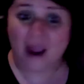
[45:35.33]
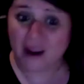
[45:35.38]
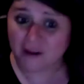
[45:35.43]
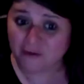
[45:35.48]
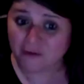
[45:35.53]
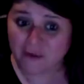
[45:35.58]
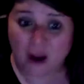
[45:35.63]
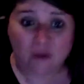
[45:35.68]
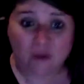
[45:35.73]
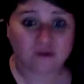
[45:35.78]

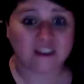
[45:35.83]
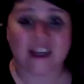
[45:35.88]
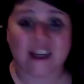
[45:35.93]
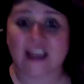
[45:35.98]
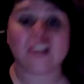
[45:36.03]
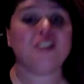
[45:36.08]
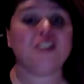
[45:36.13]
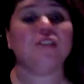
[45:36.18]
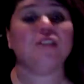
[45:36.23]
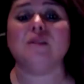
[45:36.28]

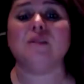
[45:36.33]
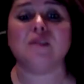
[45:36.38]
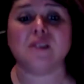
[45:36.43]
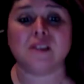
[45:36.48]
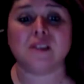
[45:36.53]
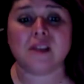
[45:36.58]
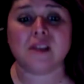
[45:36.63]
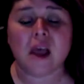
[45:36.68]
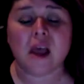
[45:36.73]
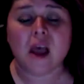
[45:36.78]

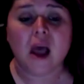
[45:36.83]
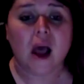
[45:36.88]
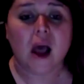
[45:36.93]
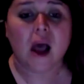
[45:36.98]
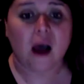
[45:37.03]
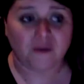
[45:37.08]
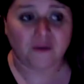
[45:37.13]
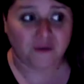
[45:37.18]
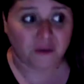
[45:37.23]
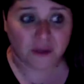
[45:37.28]
foundations
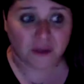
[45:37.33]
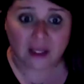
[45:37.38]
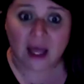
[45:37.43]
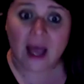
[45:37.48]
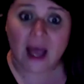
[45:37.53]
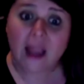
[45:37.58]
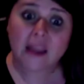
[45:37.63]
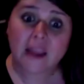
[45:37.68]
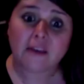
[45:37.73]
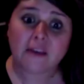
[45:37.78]
of
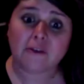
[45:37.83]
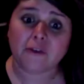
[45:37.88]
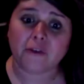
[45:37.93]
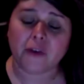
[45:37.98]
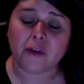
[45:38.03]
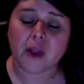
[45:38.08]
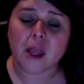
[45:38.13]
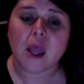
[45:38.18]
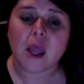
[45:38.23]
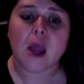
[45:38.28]
life
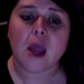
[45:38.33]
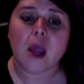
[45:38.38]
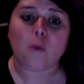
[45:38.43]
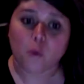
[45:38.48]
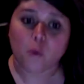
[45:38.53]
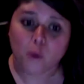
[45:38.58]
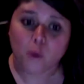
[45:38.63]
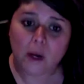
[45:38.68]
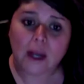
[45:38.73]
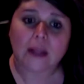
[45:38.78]

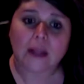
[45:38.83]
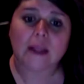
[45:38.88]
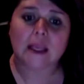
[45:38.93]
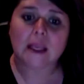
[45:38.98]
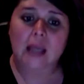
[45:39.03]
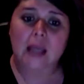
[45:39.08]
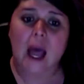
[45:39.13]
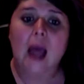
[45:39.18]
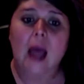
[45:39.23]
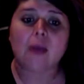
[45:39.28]

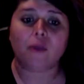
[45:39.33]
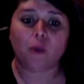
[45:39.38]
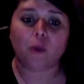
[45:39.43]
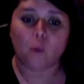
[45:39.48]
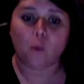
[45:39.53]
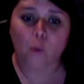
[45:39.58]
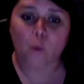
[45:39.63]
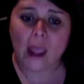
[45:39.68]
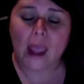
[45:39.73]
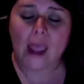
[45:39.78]
really got in the
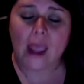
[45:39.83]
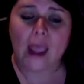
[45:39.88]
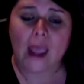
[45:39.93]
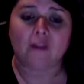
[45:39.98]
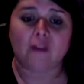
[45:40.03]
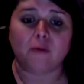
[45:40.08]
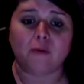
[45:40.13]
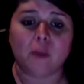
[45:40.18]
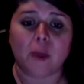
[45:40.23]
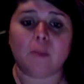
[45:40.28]
way
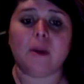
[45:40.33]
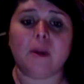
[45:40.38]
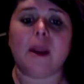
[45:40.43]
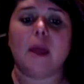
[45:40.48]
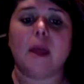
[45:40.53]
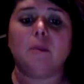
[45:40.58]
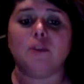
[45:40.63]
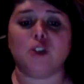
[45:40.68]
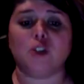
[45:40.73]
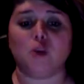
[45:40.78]
of me being
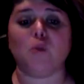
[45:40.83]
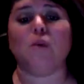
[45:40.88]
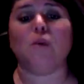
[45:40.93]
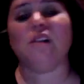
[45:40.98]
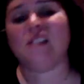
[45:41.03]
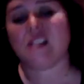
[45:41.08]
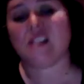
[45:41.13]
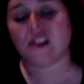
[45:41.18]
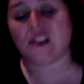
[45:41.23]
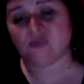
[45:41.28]
able to
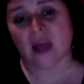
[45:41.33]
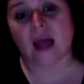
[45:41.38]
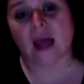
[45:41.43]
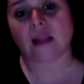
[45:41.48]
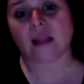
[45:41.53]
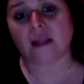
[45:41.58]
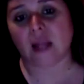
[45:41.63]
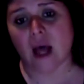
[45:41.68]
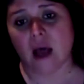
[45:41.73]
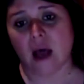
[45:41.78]
receive that
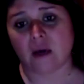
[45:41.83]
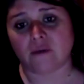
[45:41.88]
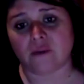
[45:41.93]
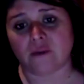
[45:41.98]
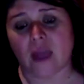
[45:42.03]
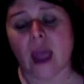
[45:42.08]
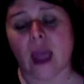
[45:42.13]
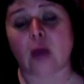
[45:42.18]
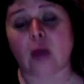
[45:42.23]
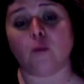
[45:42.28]
love
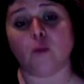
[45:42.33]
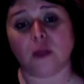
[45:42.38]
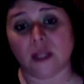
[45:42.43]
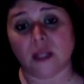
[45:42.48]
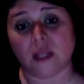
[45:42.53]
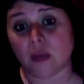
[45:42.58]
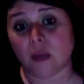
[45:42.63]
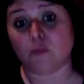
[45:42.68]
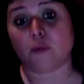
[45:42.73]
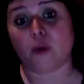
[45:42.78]
and
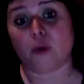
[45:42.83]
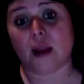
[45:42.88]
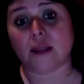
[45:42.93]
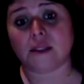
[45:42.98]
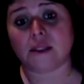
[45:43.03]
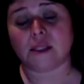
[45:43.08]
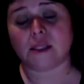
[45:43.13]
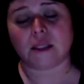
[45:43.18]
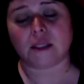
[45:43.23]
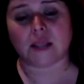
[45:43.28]
really
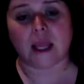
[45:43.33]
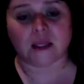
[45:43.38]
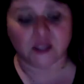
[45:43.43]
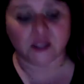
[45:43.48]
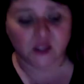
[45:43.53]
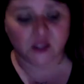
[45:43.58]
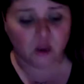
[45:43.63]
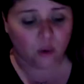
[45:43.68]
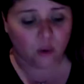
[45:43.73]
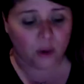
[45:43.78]
embrace it. And
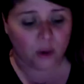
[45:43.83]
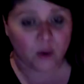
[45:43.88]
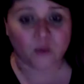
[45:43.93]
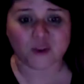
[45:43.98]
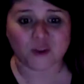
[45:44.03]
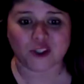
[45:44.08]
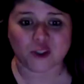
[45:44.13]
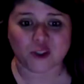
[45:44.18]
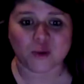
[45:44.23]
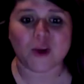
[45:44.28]
so it
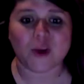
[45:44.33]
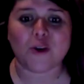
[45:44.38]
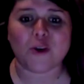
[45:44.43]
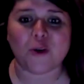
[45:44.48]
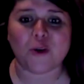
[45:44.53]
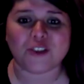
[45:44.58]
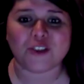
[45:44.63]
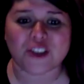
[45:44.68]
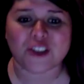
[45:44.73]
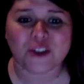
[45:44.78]
was
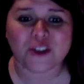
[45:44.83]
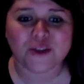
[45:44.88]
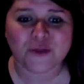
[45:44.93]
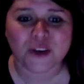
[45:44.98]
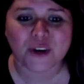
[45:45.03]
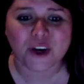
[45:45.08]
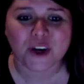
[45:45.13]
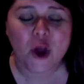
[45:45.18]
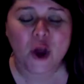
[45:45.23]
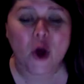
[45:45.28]
3-year-old
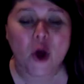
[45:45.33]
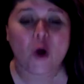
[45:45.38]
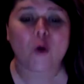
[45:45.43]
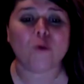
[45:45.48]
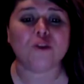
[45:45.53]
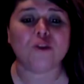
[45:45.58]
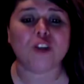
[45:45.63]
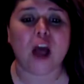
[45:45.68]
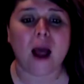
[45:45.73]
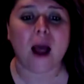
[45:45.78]
children
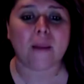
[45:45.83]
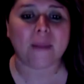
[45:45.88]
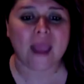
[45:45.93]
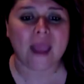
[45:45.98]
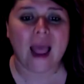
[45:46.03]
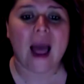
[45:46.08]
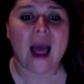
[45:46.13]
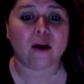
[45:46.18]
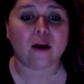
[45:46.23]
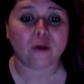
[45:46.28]
who taught
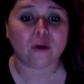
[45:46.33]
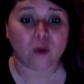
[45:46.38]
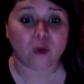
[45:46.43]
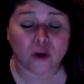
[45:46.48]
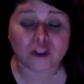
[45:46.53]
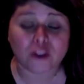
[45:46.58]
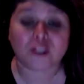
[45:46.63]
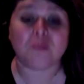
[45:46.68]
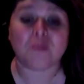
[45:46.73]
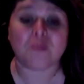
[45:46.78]
me
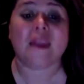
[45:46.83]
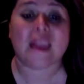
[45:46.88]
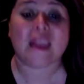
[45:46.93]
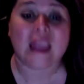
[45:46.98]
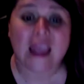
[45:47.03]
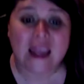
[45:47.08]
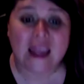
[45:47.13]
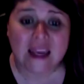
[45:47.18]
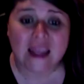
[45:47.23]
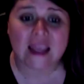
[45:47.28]
or the
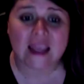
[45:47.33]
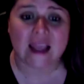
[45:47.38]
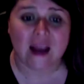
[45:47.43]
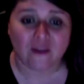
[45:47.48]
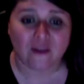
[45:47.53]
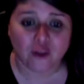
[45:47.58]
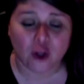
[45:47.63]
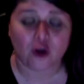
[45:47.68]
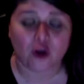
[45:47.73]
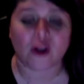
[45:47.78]
beginning
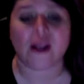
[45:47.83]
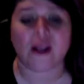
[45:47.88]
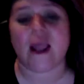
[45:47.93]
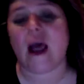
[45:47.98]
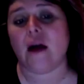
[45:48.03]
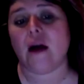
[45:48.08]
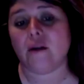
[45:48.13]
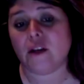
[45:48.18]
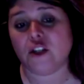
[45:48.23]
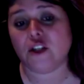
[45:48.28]
of learning
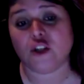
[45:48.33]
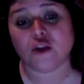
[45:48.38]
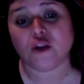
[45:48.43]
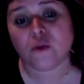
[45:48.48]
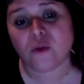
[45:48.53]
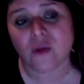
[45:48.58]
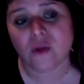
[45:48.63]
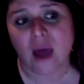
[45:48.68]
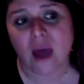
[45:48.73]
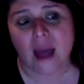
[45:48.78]
how to
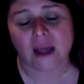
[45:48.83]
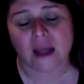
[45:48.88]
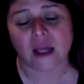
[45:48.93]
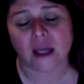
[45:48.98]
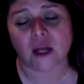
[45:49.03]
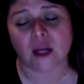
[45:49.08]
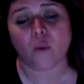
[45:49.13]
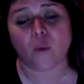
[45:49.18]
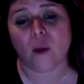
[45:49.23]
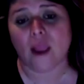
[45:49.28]
do that
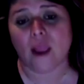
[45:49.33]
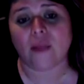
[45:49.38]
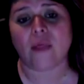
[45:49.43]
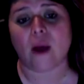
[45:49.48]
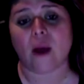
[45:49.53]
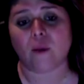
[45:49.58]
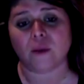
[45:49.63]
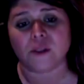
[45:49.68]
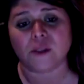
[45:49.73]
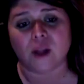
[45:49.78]
in a way
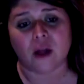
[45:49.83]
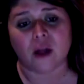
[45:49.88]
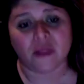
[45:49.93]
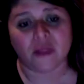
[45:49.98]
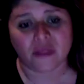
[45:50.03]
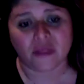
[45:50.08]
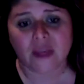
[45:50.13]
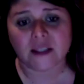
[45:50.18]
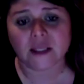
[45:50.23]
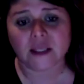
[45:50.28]
that was
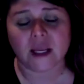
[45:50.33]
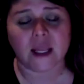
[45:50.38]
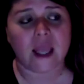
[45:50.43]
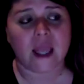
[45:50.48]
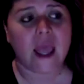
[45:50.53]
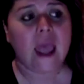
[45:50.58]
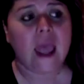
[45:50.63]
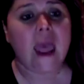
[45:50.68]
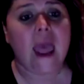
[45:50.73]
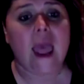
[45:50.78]
authentic
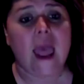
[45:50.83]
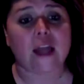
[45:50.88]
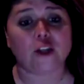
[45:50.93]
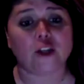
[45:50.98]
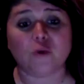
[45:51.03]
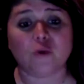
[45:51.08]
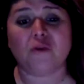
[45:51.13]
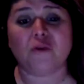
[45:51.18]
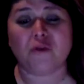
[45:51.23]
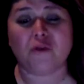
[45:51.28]
and
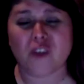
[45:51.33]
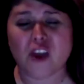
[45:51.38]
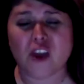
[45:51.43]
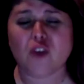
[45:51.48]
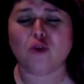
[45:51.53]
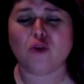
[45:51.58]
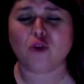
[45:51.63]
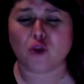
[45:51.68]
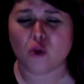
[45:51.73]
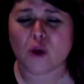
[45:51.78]
to
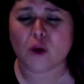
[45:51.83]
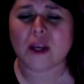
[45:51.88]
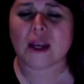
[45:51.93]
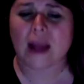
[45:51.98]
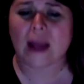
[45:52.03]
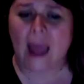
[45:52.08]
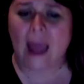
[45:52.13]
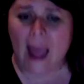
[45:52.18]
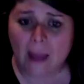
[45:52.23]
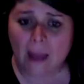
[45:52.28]
feel good and
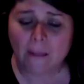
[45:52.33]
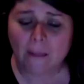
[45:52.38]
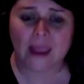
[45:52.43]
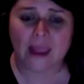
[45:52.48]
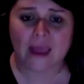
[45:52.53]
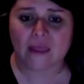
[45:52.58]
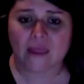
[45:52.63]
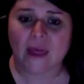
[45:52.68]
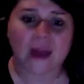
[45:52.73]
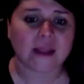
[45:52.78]
happy
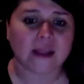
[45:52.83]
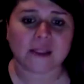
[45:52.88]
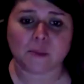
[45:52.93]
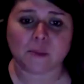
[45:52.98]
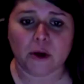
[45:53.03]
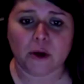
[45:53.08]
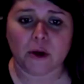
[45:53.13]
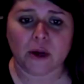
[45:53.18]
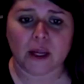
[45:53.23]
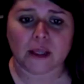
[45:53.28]
in that
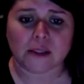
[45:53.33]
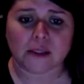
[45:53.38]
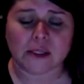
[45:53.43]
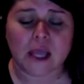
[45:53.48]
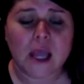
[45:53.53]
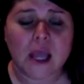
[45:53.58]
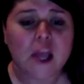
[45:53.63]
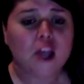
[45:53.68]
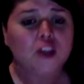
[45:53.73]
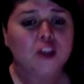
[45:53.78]
experience.
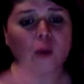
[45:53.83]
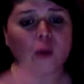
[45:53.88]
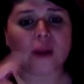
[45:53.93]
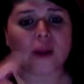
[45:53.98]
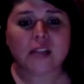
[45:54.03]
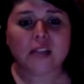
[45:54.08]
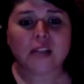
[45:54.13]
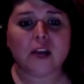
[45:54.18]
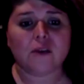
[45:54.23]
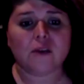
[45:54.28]
So I
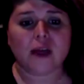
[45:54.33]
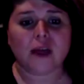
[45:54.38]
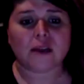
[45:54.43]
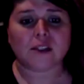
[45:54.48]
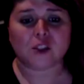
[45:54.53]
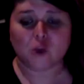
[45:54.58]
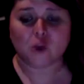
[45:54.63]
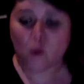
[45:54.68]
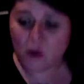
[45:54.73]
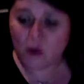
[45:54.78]
tell you that
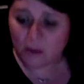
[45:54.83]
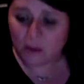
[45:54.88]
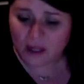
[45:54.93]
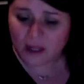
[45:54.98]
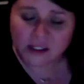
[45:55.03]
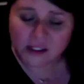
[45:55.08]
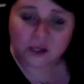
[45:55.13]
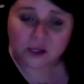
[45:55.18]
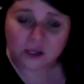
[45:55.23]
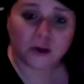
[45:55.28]
story
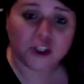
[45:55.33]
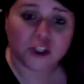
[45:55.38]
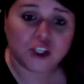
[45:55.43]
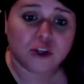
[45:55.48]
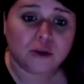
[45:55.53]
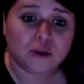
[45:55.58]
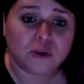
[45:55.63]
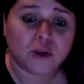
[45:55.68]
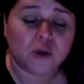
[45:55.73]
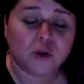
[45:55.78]
because there are
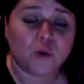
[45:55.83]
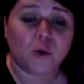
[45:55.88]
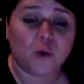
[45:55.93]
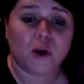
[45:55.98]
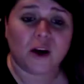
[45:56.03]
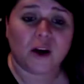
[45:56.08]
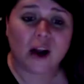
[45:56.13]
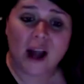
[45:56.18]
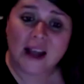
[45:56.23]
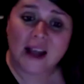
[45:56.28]
children who
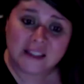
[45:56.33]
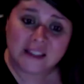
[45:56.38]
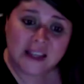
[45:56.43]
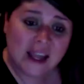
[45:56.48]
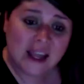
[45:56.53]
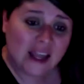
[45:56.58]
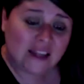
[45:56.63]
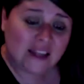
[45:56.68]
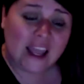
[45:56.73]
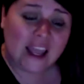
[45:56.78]
are,
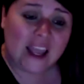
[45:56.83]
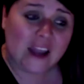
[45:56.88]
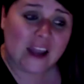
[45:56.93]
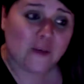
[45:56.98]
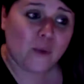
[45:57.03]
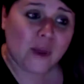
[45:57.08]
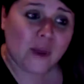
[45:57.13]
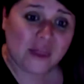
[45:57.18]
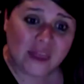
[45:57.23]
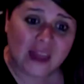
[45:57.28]

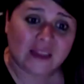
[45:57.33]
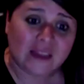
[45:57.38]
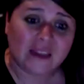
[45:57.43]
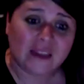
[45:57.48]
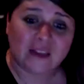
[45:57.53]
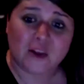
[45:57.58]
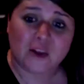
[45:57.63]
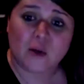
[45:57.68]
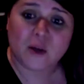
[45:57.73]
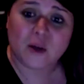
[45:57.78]
we think
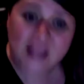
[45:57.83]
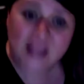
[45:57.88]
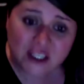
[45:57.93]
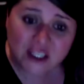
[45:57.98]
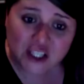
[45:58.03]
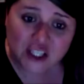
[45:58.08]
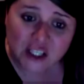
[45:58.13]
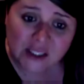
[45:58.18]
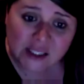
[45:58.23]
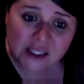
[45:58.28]
that they're
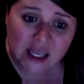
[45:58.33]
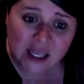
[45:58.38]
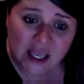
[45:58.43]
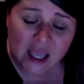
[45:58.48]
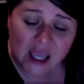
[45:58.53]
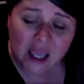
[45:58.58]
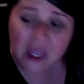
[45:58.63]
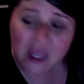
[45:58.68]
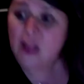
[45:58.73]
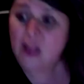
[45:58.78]
attention
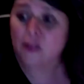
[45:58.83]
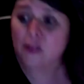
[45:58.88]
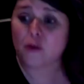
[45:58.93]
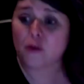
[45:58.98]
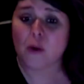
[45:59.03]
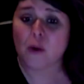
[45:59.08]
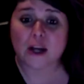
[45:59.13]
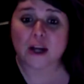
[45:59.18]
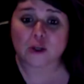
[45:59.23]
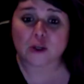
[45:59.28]
seeking.
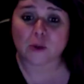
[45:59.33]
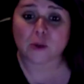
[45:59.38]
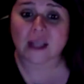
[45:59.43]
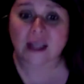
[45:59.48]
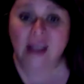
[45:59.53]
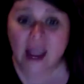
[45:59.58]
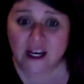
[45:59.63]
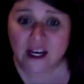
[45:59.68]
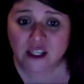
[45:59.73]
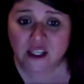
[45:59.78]
They're actually connection